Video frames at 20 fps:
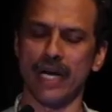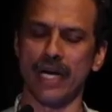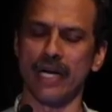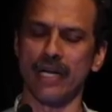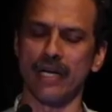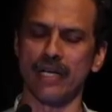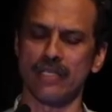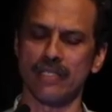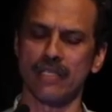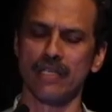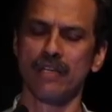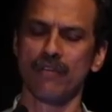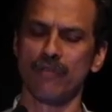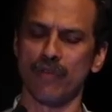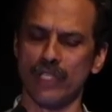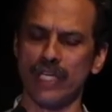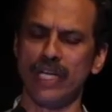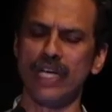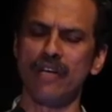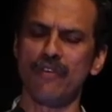ideas
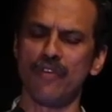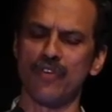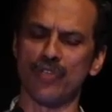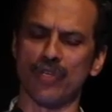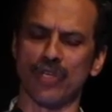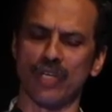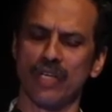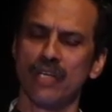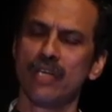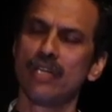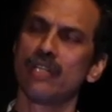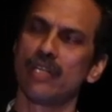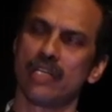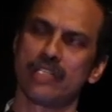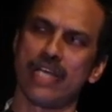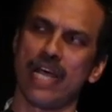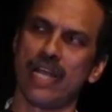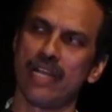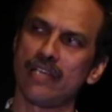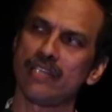for the individual. The
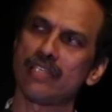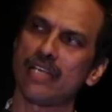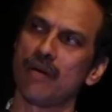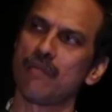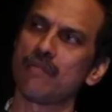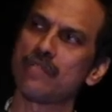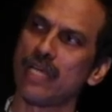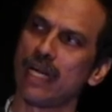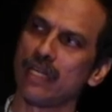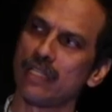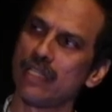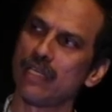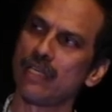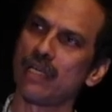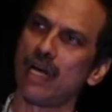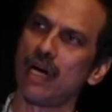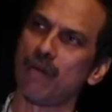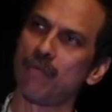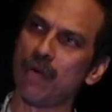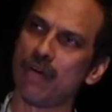challenge comes at
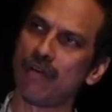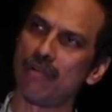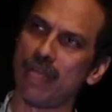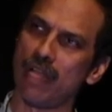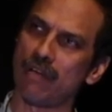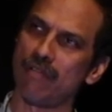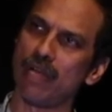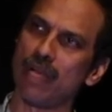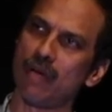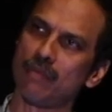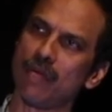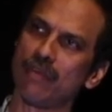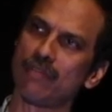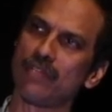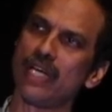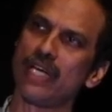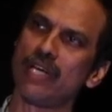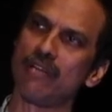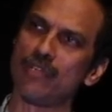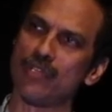the above level above
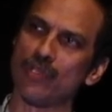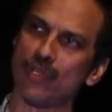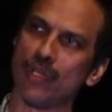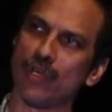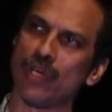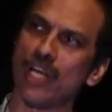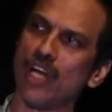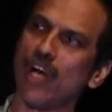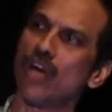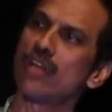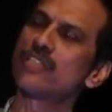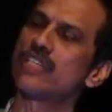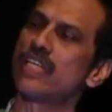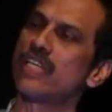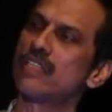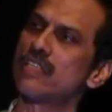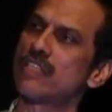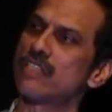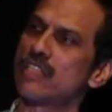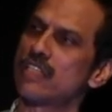the individual. You cannot
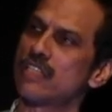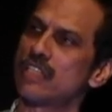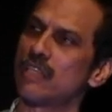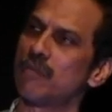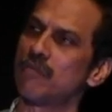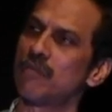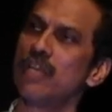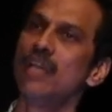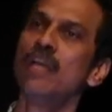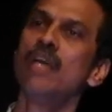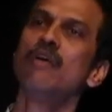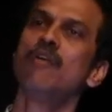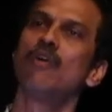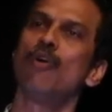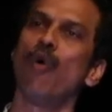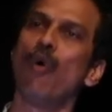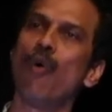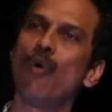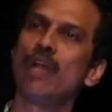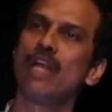change the system
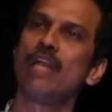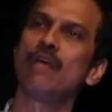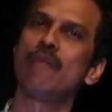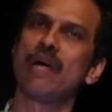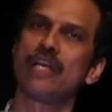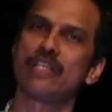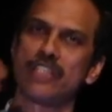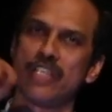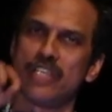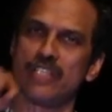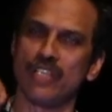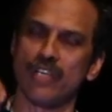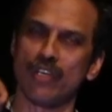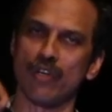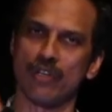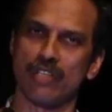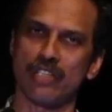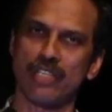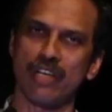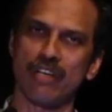only by changing
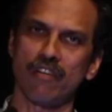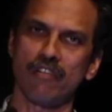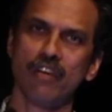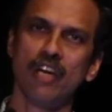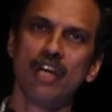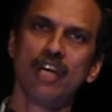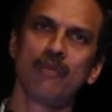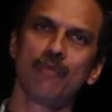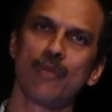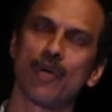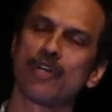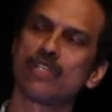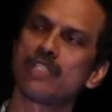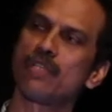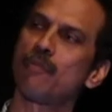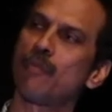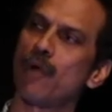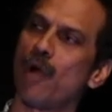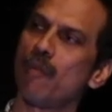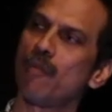yourself because
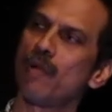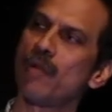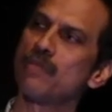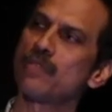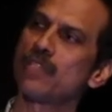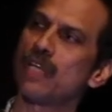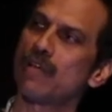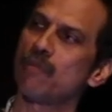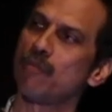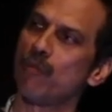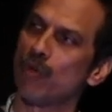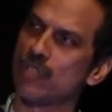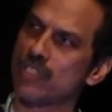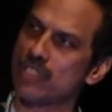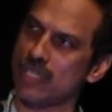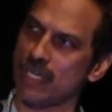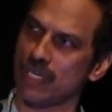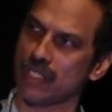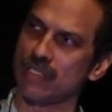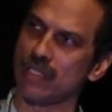the problems are both
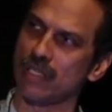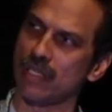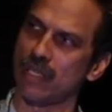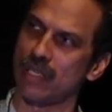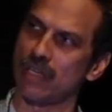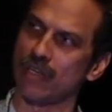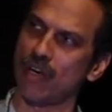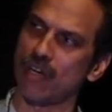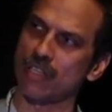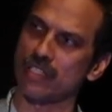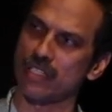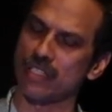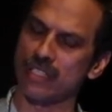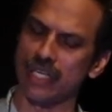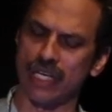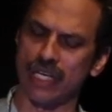structural, not just